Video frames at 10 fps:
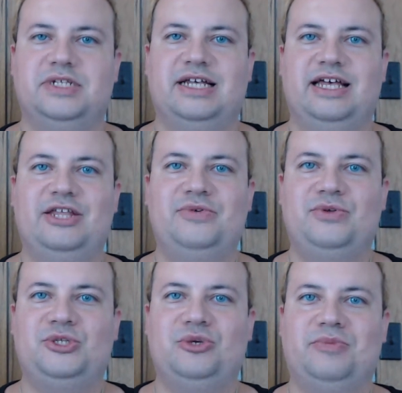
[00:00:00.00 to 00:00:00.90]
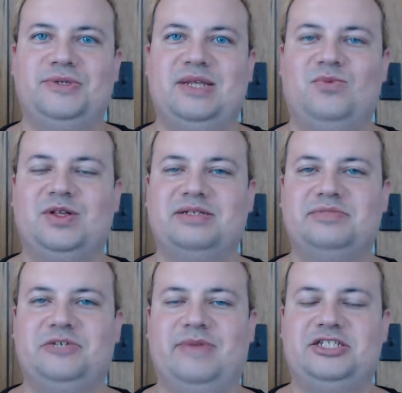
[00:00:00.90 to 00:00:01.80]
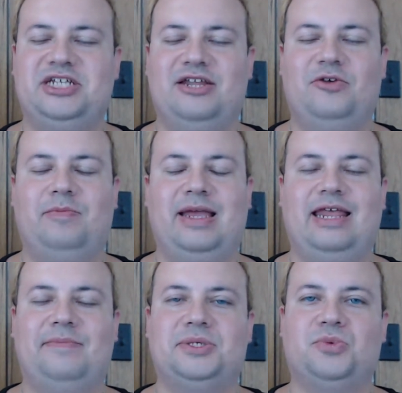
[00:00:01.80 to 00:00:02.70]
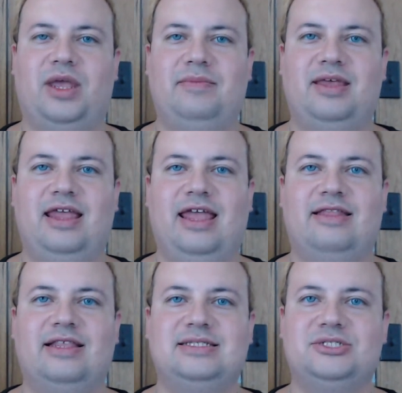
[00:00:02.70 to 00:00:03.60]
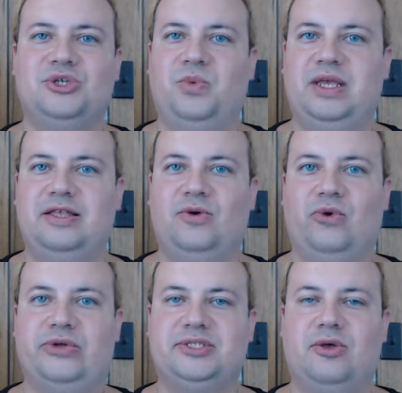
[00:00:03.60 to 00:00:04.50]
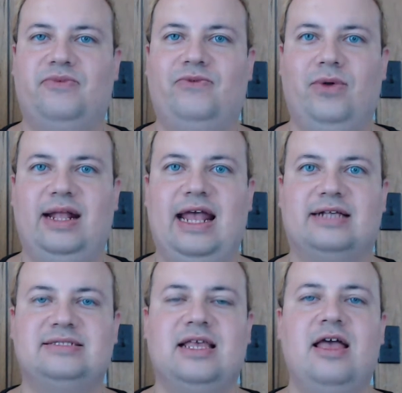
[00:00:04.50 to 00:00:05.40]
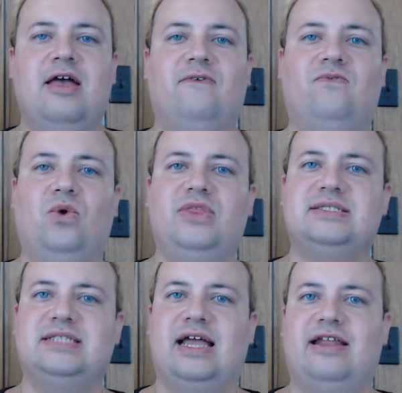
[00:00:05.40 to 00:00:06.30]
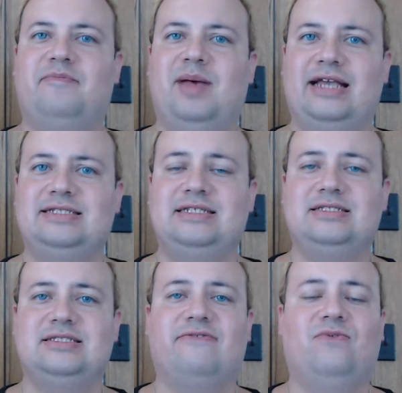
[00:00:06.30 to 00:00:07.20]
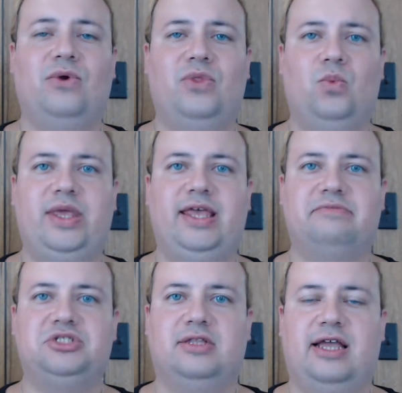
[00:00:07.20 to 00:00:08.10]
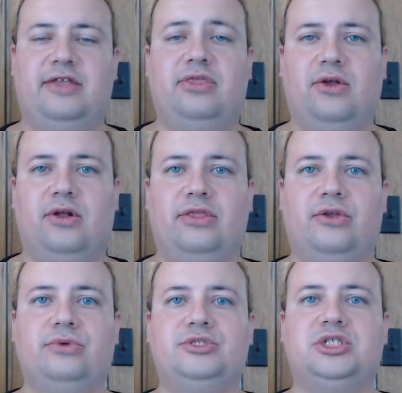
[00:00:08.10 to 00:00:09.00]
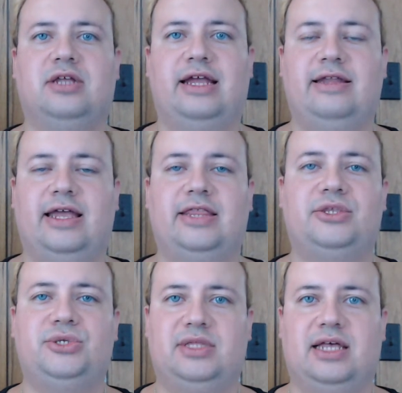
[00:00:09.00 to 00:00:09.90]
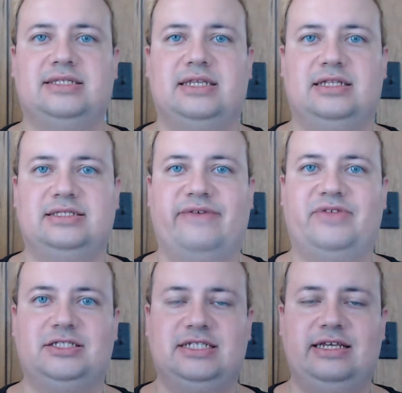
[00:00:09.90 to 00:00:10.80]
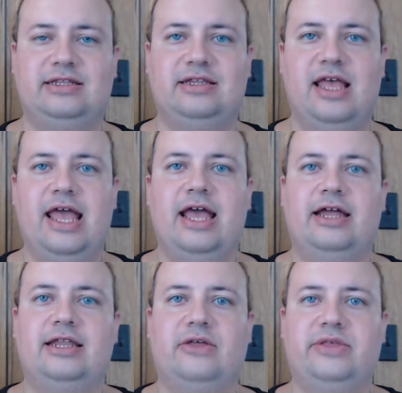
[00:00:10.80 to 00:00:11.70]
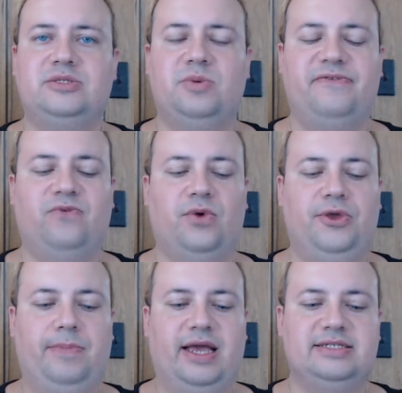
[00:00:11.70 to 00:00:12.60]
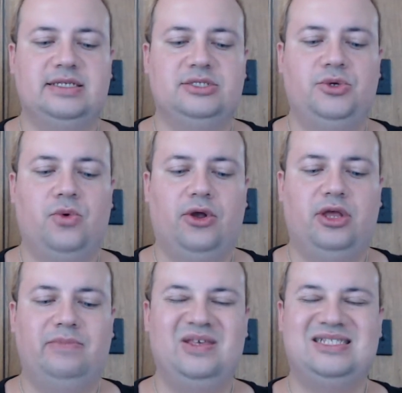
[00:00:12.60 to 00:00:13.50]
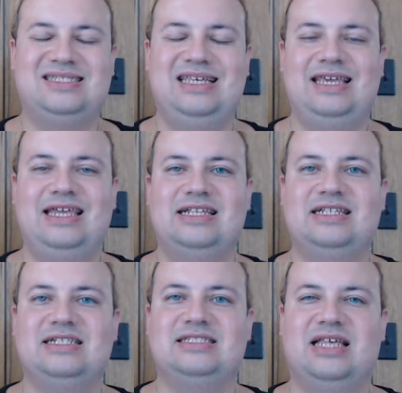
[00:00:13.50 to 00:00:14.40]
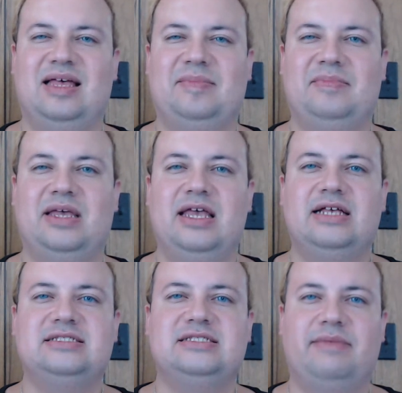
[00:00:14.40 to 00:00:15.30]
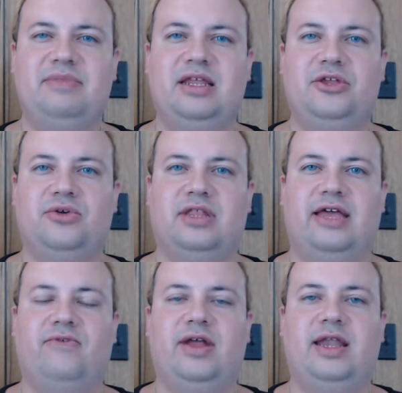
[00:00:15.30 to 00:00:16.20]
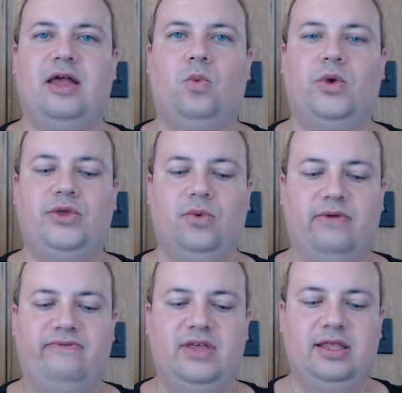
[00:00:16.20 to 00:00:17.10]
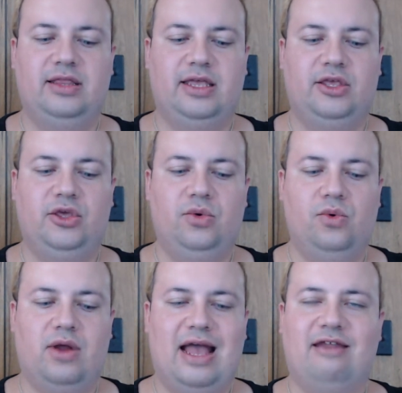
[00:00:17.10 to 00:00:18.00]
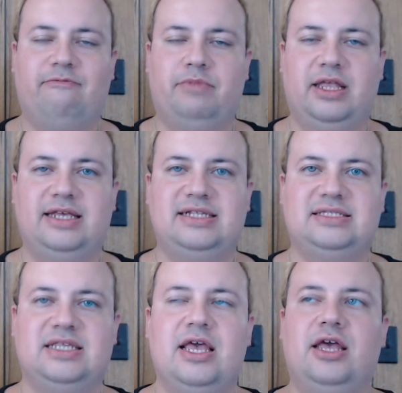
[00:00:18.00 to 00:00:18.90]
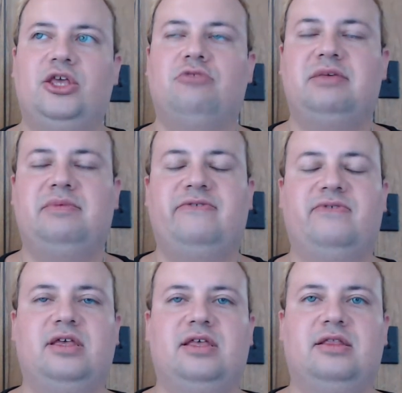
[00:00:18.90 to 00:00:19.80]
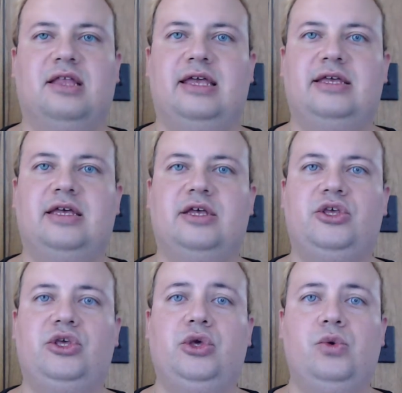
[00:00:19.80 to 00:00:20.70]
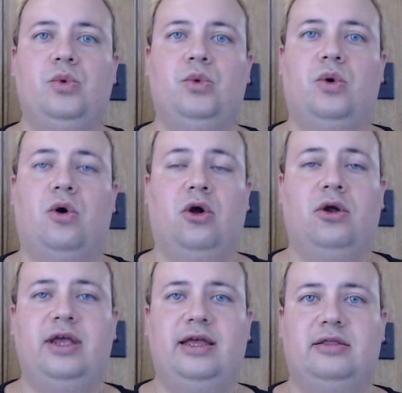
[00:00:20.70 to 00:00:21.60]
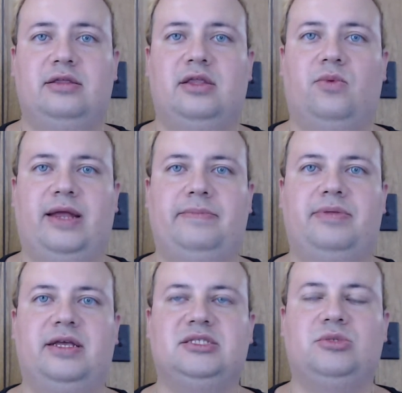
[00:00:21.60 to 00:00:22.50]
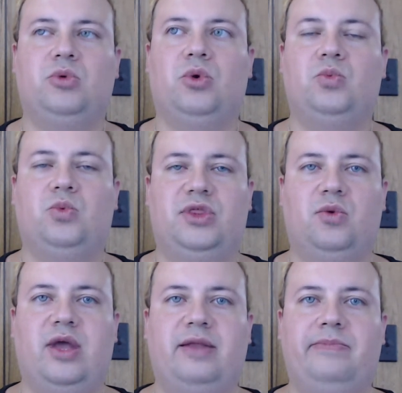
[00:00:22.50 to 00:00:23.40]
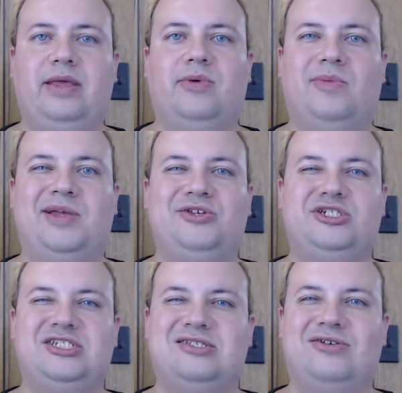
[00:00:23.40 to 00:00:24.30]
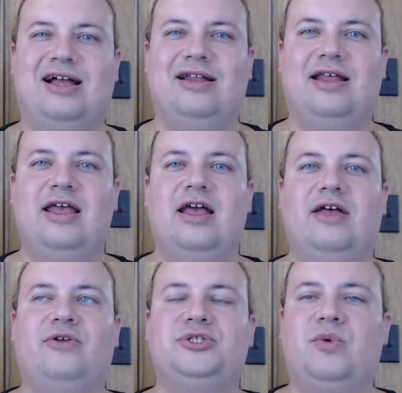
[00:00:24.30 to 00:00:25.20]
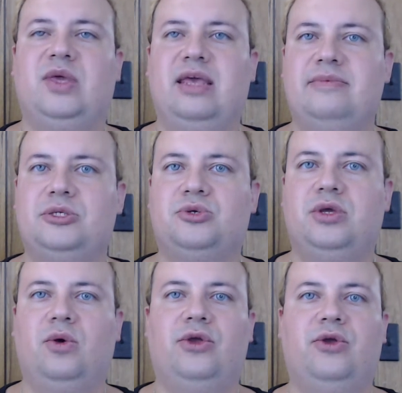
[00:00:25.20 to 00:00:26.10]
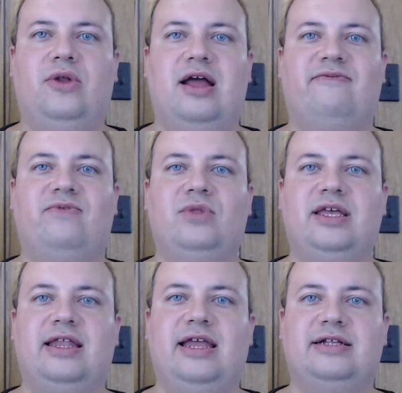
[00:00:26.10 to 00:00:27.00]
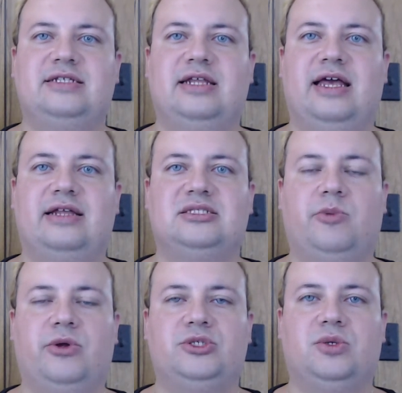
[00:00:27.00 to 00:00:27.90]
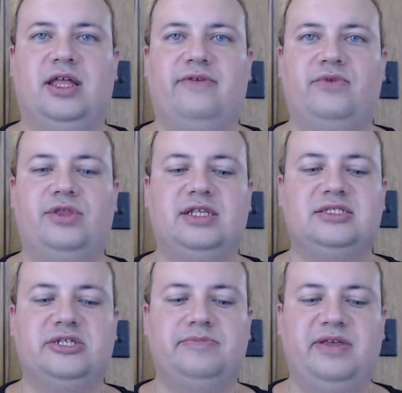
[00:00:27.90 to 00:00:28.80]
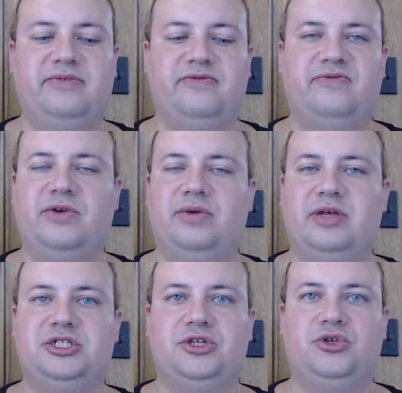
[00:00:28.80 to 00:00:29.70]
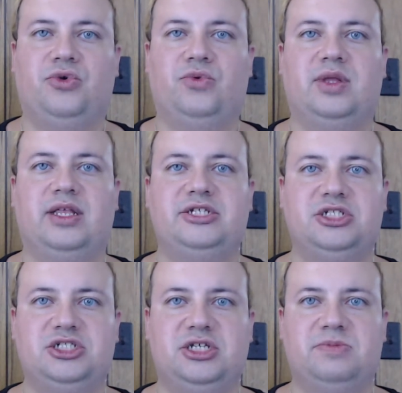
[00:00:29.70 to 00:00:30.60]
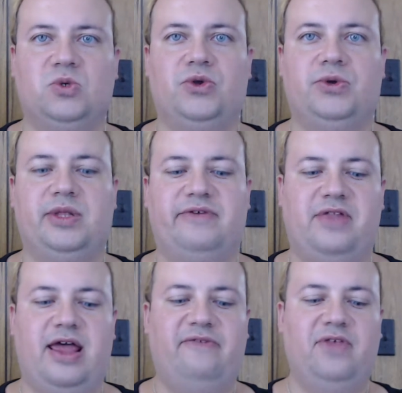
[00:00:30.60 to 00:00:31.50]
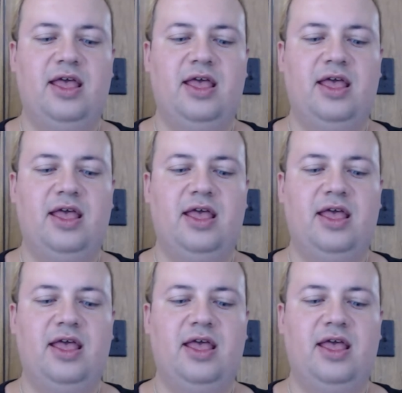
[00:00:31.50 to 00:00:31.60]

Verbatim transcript: Hello YouTubers and welcome to my channel. My name is Raymond and this is your weekly horoscope forecast for the sign of Pisces for the week of July 3rd through July 9th, 2017. Now this week for you Pisces, you are going to be seeking some something in your life right now where you are feeling like you are out of place. You may be feeling like you are in the right place or with the right people, but you just are not, there's no chemistry or you're not fully connecting at a spiritual level. And this could be very much in your relationship relationships or your love life.